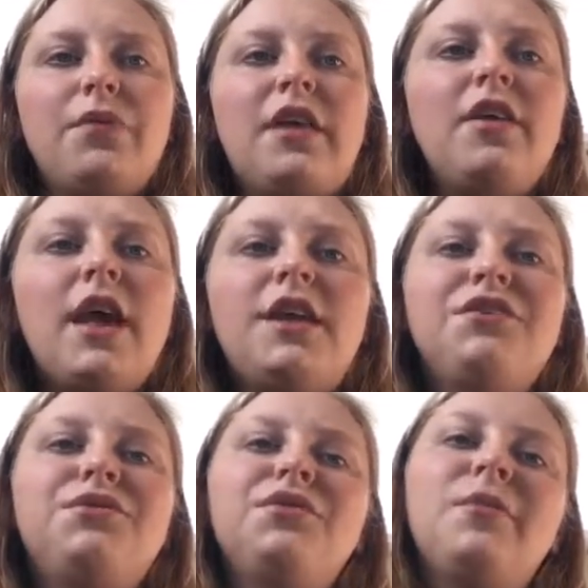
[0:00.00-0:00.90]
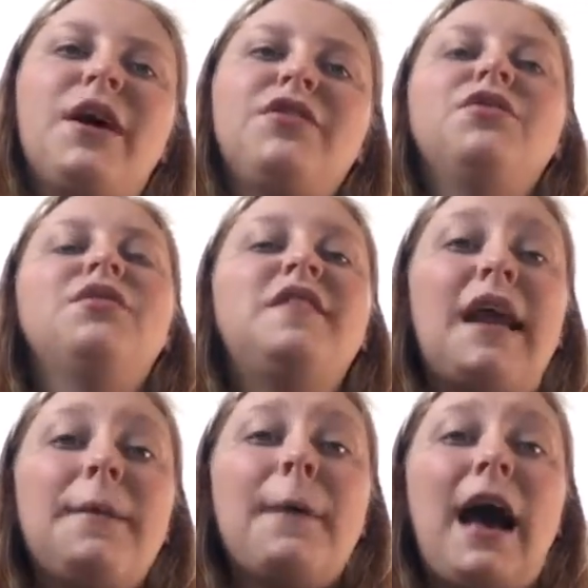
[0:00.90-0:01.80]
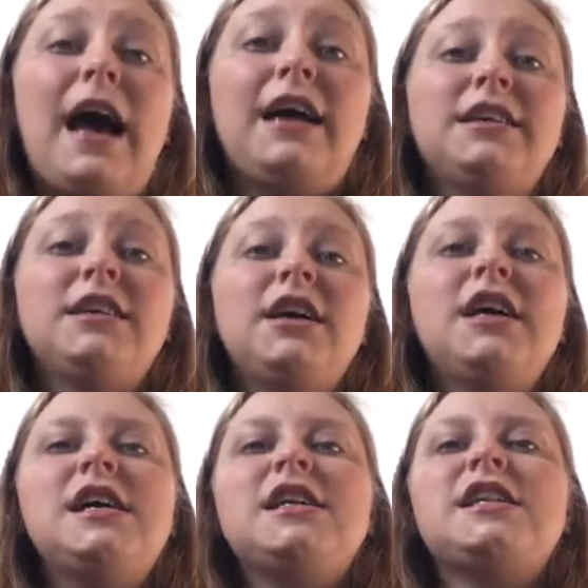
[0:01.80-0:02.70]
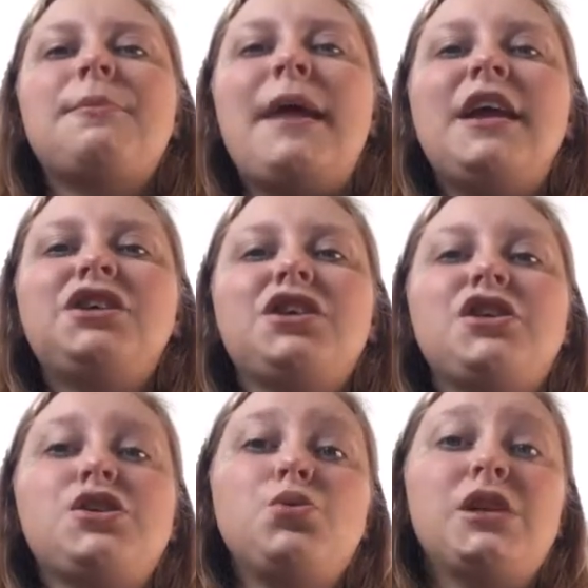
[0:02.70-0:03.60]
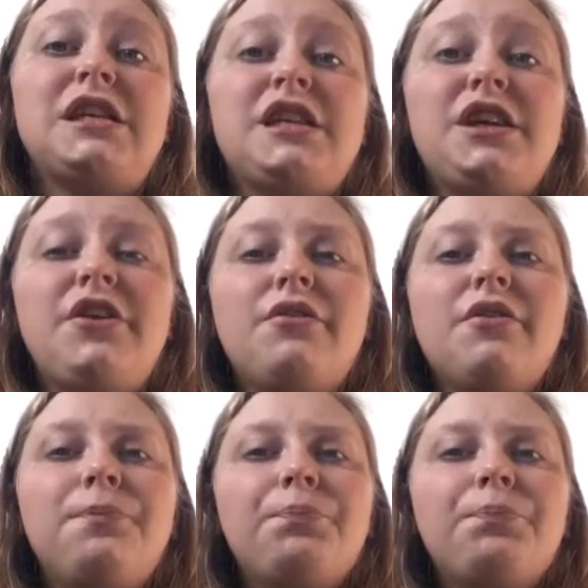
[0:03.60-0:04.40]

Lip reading: In the end, Sutematsu stayed behind to make sure the school continued.